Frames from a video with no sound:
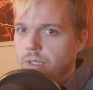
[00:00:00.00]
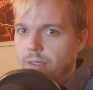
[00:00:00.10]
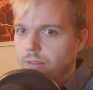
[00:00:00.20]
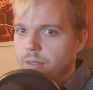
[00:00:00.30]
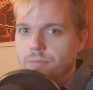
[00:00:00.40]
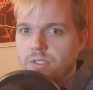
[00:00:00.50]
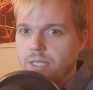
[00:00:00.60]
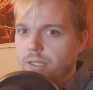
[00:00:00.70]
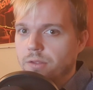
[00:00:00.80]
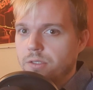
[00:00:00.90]
get them
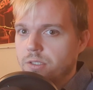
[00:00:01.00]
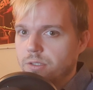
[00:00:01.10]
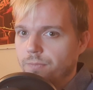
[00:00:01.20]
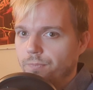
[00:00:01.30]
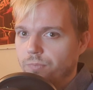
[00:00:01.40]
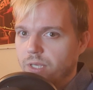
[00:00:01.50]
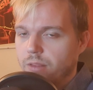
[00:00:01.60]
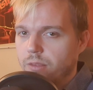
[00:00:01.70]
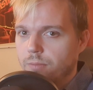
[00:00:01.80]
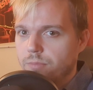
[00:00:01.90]
cents,
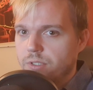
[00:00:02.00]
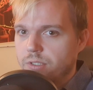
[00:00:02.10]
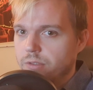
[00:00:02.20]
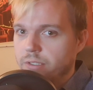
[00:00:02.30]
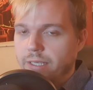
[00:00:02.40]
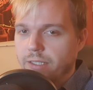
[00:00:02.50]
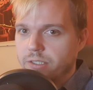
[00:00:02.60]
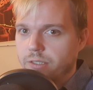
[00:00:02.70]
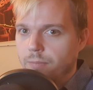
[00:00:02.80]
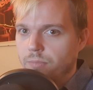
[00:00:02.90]
get
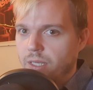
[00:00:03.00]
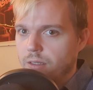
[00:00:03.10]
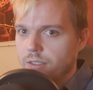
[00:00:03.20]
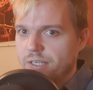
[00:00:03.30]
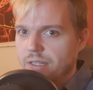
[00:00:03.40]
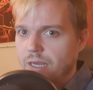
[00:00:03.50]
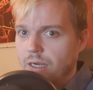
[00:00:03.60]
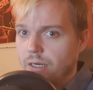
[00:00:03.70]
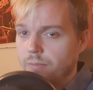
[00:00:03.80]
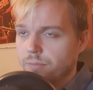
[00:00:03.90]
them nickels and
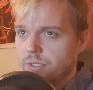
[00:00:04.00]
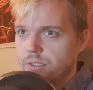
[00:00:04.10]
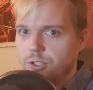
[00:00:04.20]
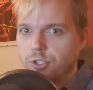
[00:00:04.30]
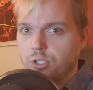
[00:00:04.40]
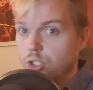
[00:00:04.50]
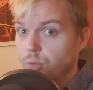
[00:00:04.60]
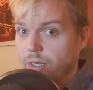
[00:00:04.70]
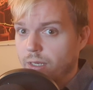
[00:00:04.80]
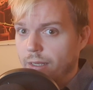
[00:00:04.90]
dimes just
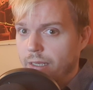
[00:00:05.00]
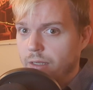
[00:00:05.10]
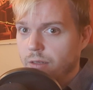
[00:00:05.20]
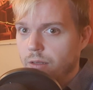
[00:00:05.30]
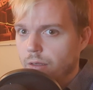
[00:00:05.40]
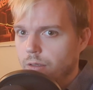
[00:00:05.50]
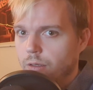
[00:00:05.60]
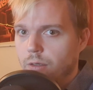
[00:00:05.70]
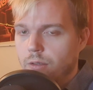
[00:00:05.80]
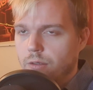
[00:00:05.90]
trickling in
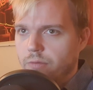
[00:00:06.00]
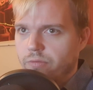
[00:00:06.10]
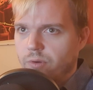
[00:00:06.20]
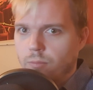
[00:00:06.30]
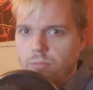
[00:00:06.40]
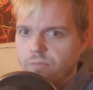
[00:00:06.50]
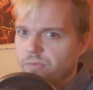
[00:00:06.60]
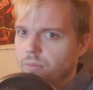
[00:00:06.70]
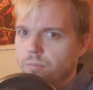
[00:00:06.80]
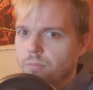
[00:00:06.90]

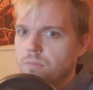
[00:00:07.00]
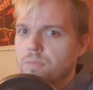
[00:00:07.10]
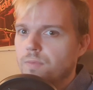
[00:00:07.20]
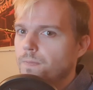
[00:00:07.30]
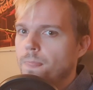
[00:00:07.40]
from